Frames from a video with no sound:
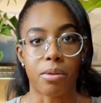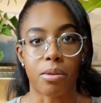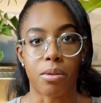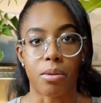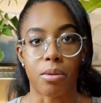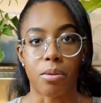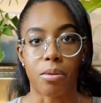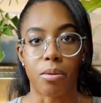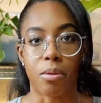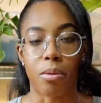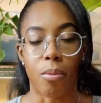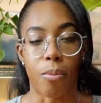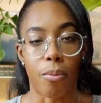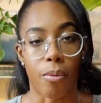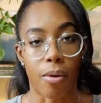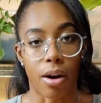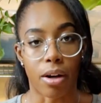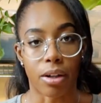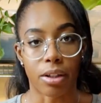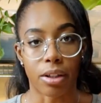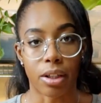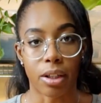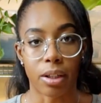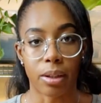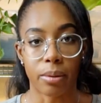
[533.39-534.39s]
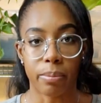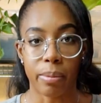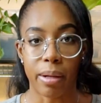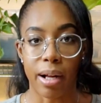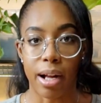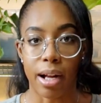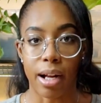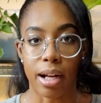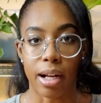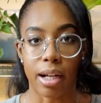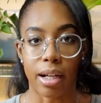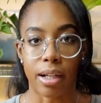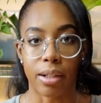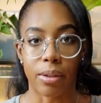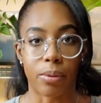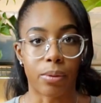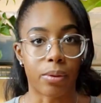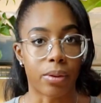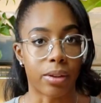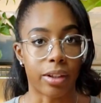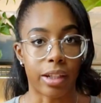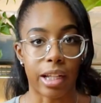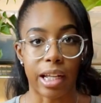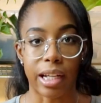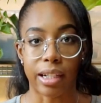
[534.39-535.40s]
to water pond
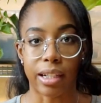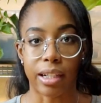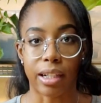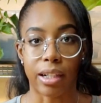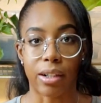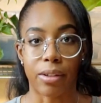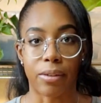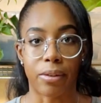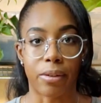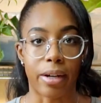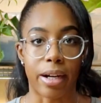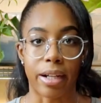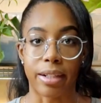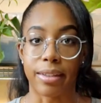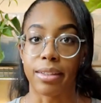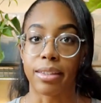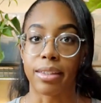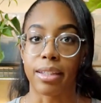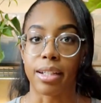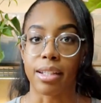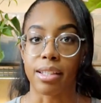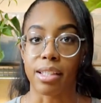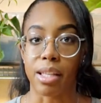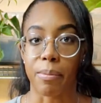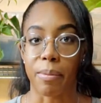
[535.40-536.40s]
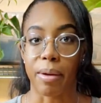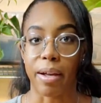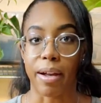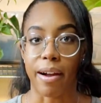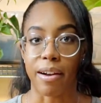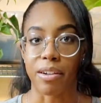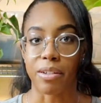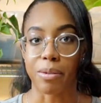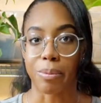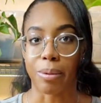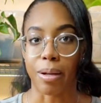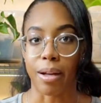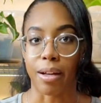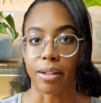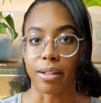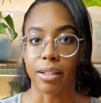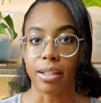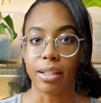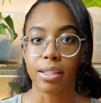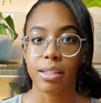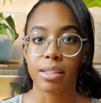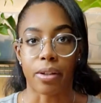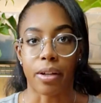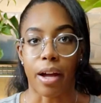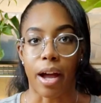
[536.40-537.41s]
or leca or anything
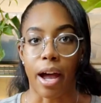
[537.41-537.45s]
semi-hydroponics.